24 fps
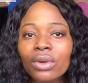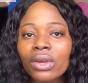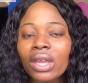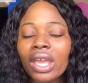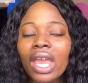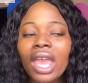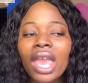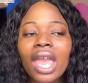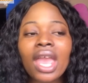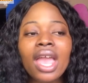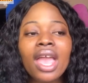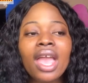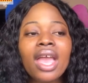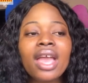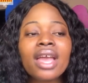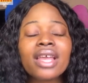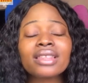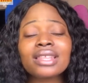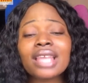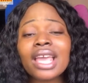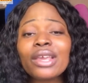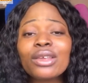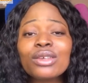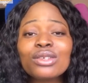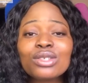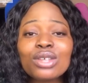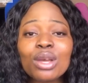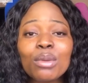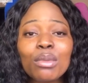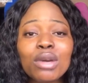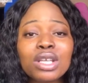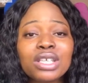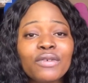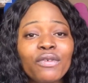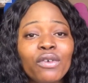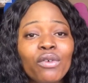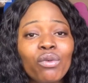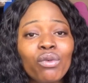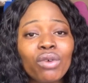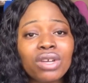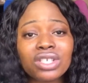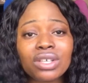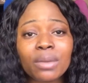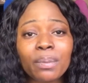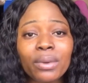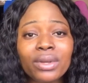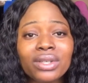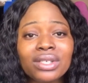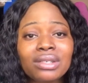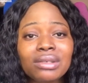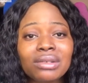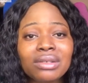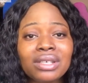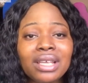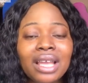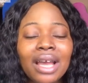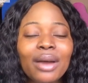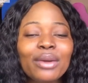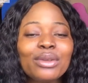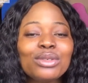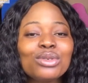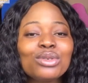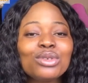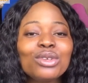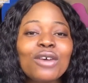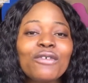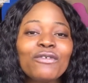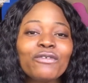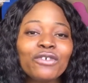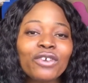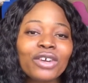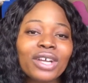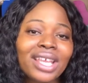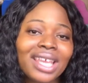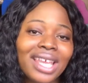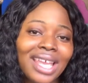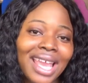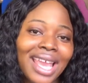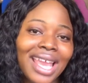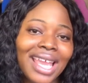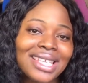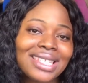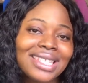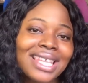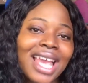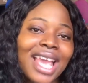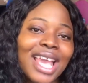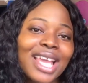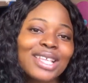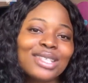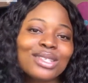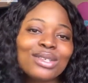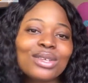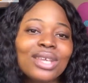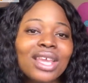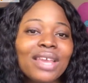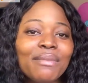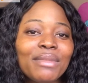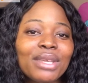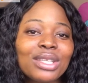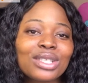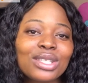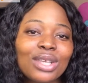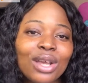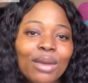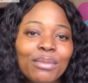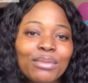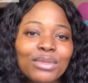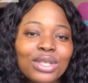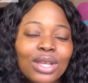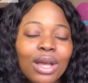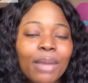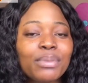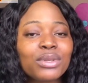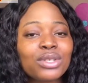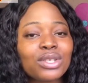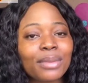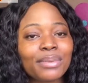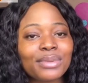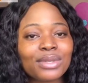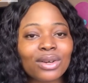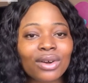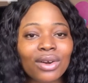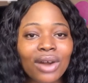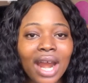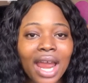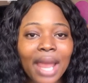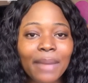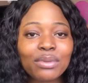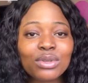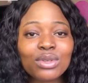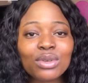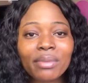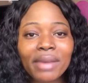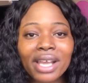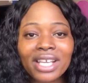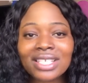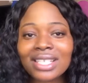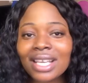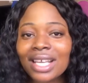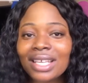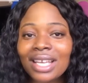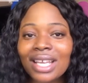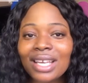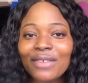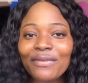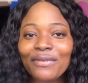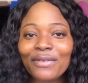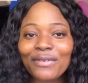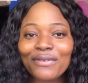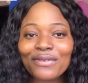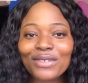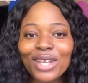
Okay, thank you so much. If you watch up until now, do not forget to give me thumbs up, subscribe to my channel if you've